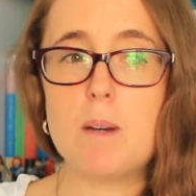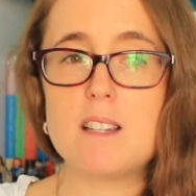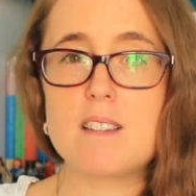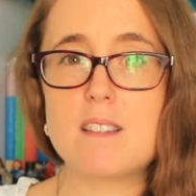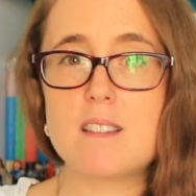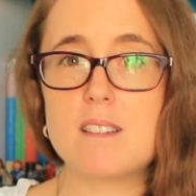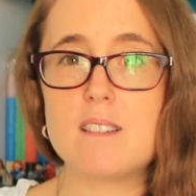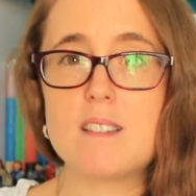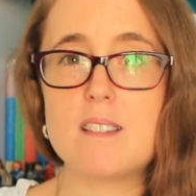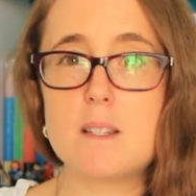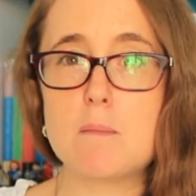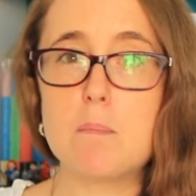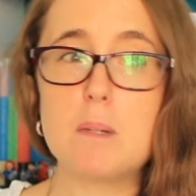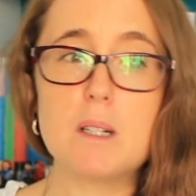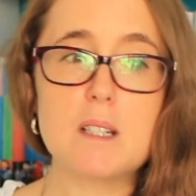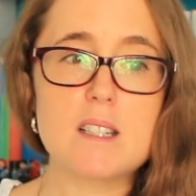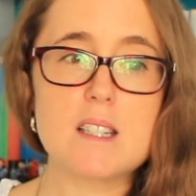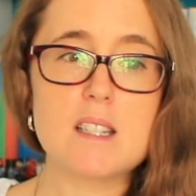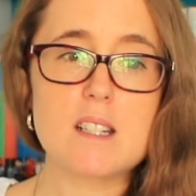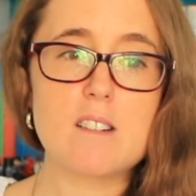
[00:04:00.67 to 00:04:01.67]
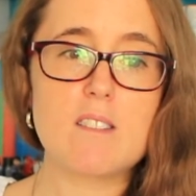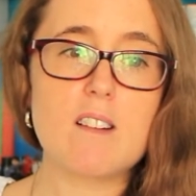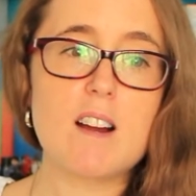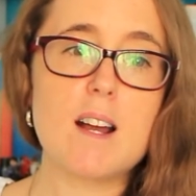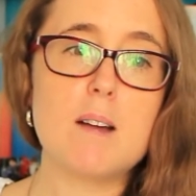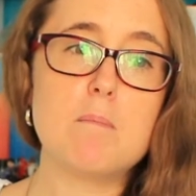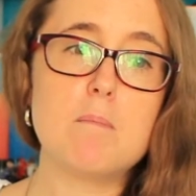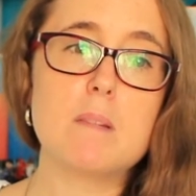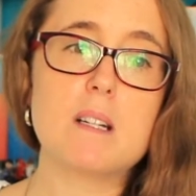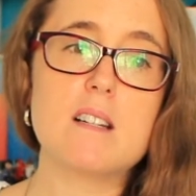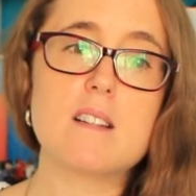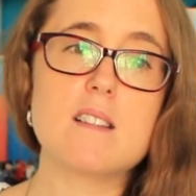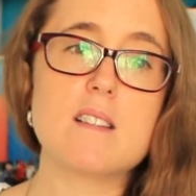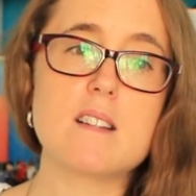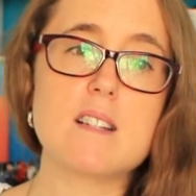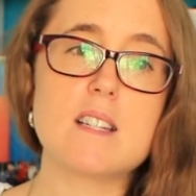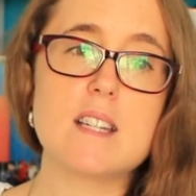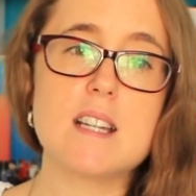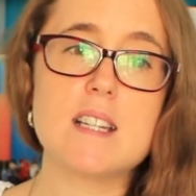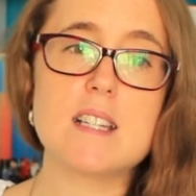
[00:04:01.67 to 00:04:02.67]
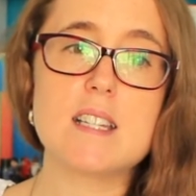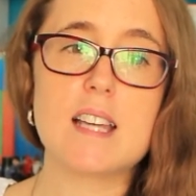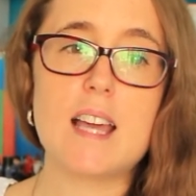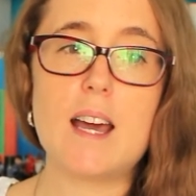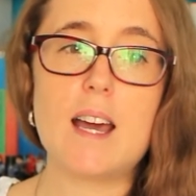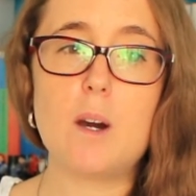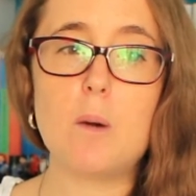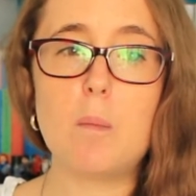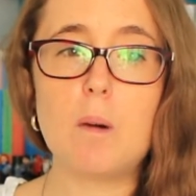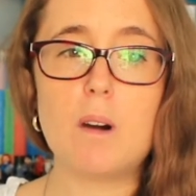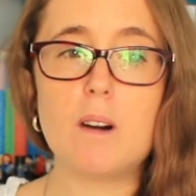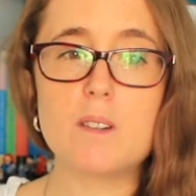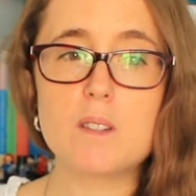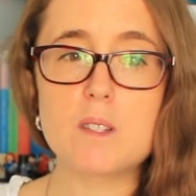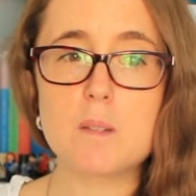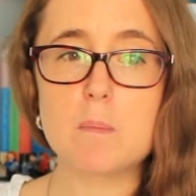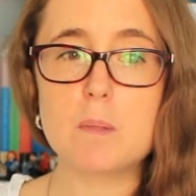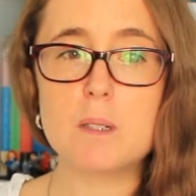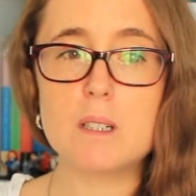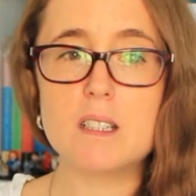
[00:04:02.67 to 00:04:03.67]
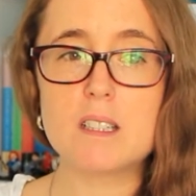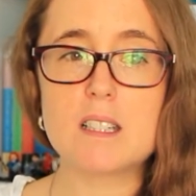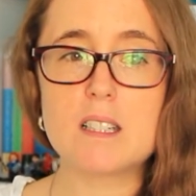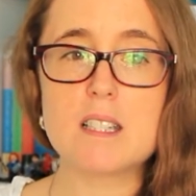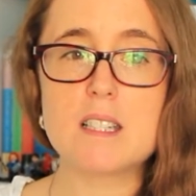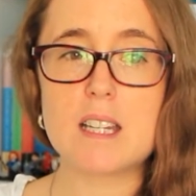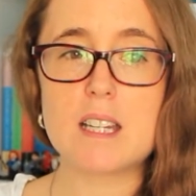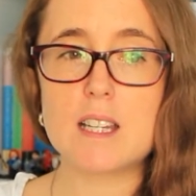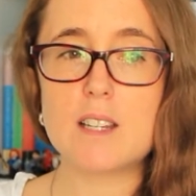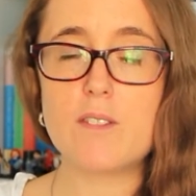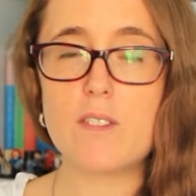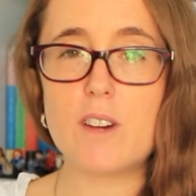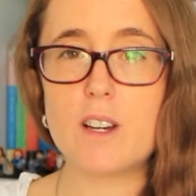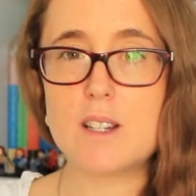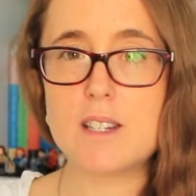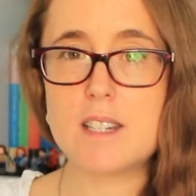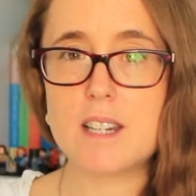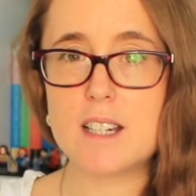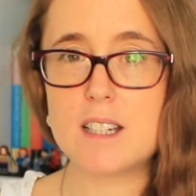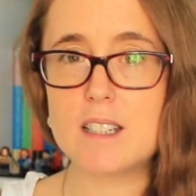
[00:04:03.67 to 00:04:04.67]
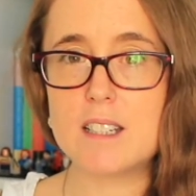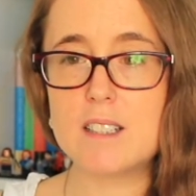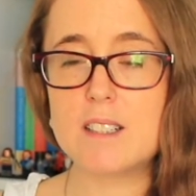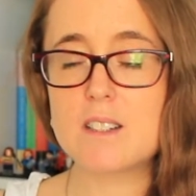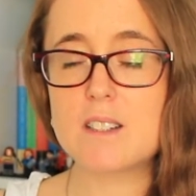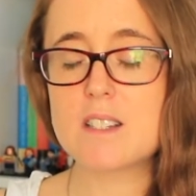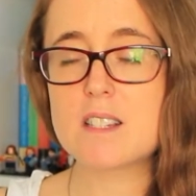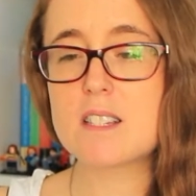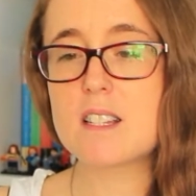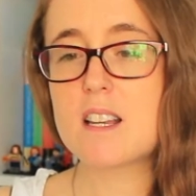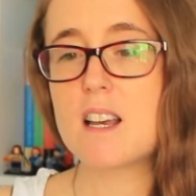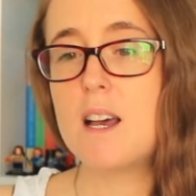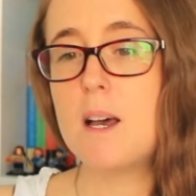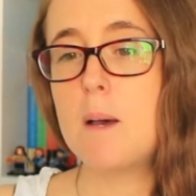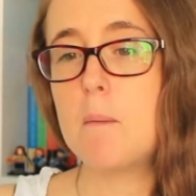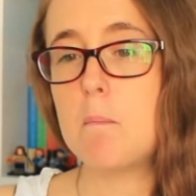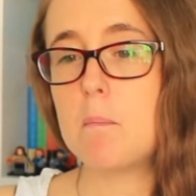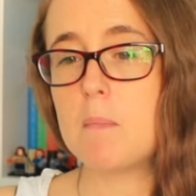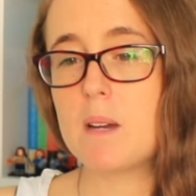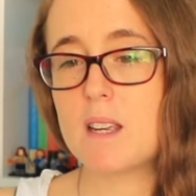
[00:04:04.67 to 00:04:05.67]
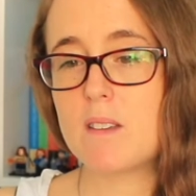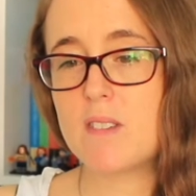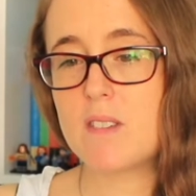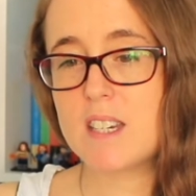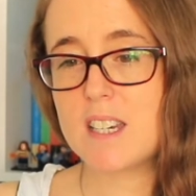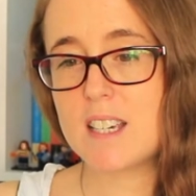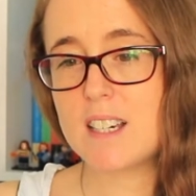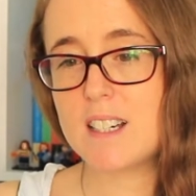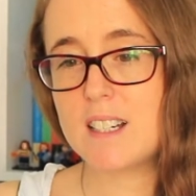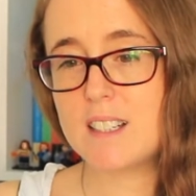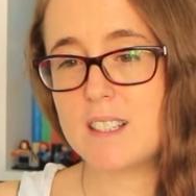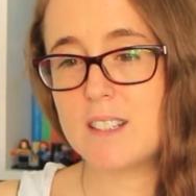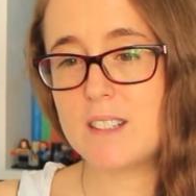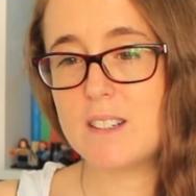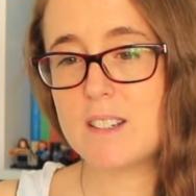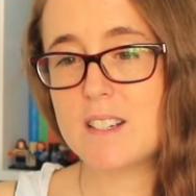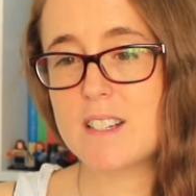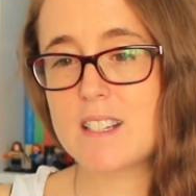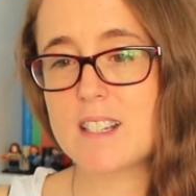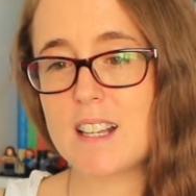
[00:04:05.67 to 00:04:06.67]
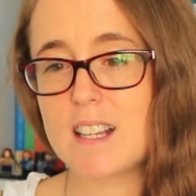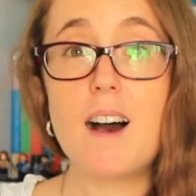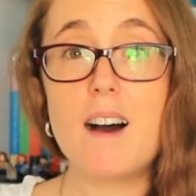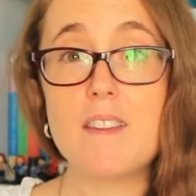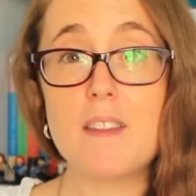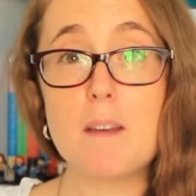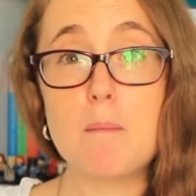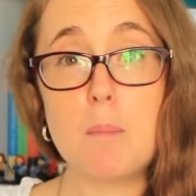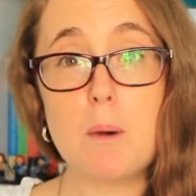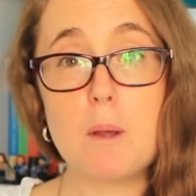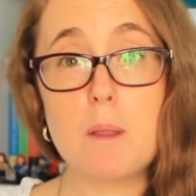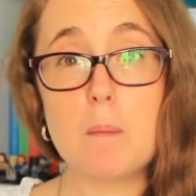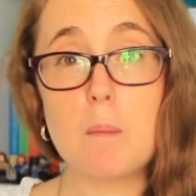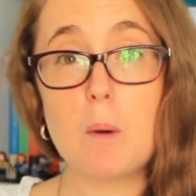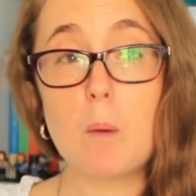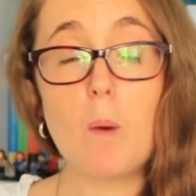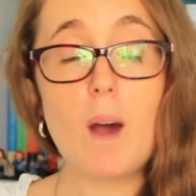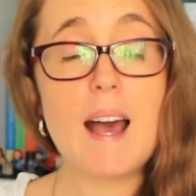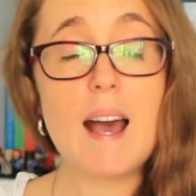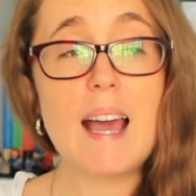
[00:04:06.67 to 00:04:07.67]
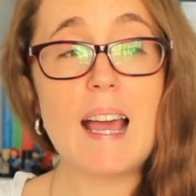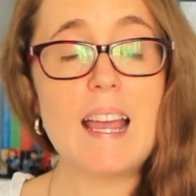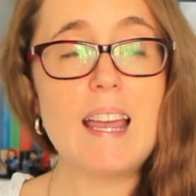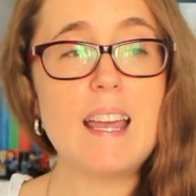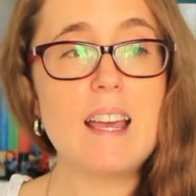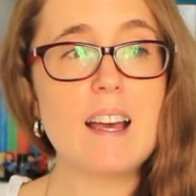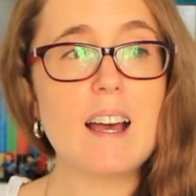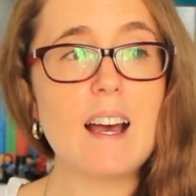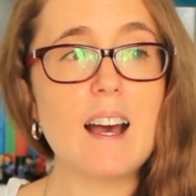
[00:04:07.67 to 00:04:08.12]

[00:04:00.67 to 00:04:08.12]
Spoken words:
and starting Bookstagram, because I tend to get out piles of books, take photos, make videos, and then put them away.